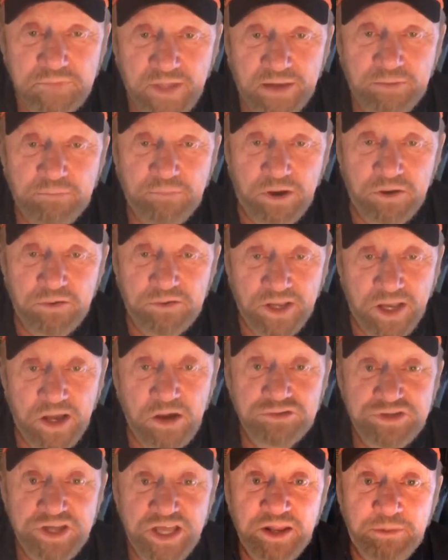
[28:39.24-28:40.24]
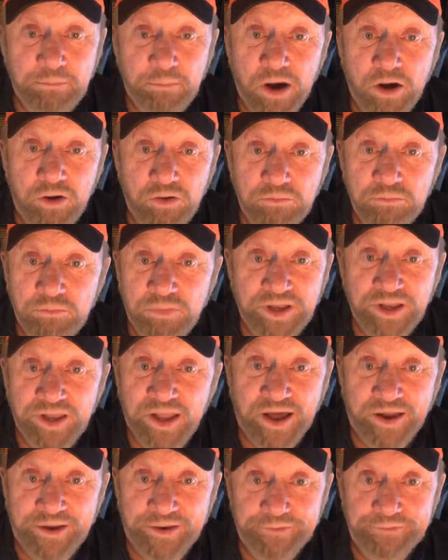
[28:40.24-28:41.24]
And boat. It goes in the boat, but
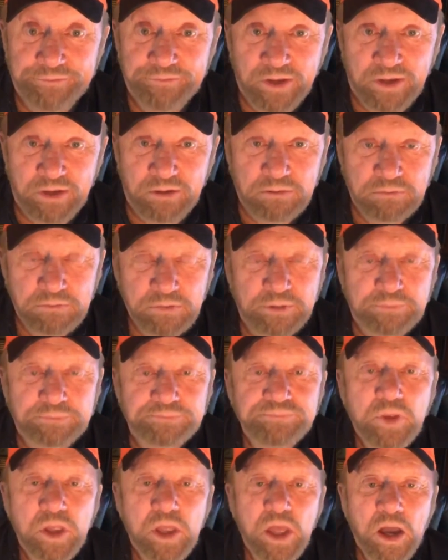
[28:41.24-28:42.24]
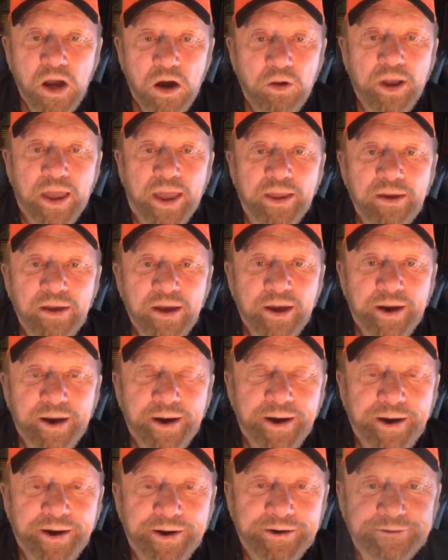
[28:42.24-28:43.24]
not. Yeah. Okay.
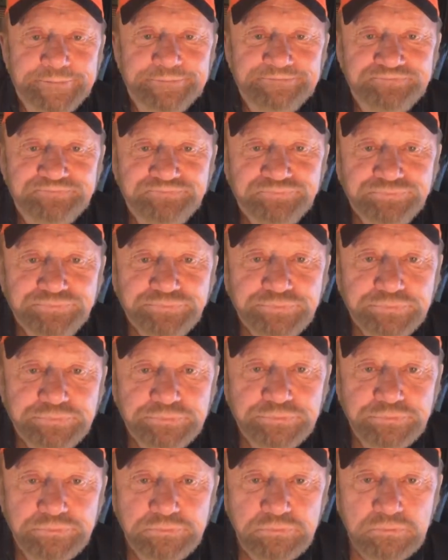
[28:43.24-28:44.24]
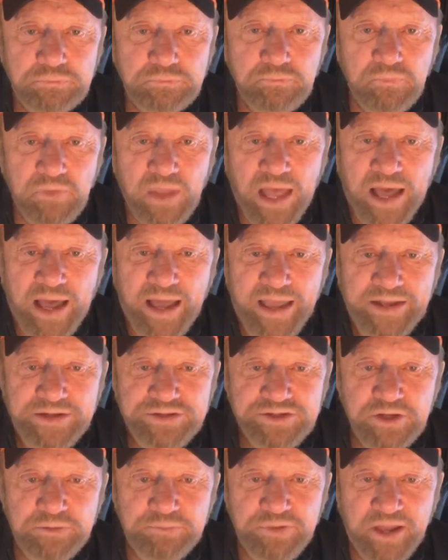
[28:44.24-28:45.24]
I had
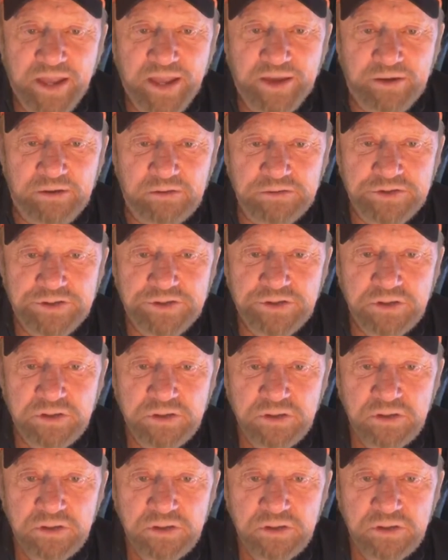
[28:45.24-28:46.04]
something else.